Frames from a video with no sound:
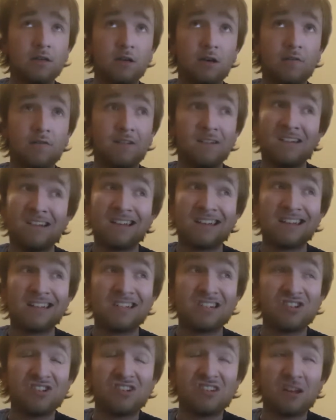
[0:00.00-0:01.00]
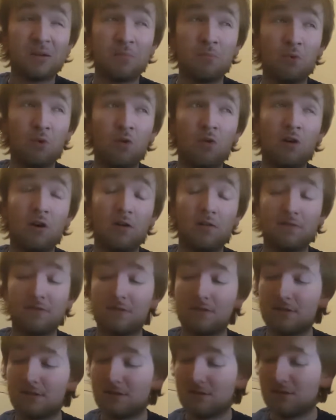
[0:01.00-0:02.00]
I feel like it should have done more of,
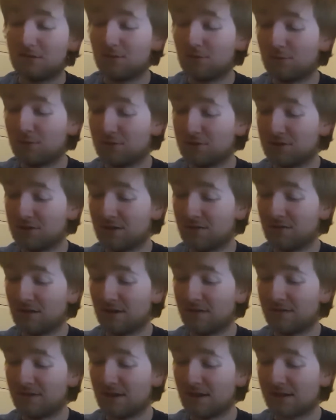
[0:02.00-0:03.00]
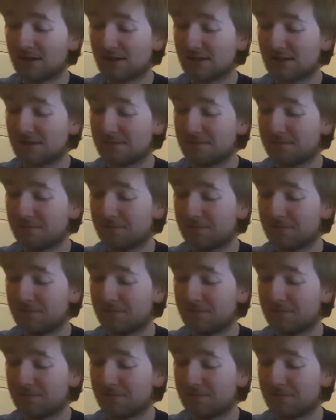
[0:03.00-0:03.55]
or should have really fixed.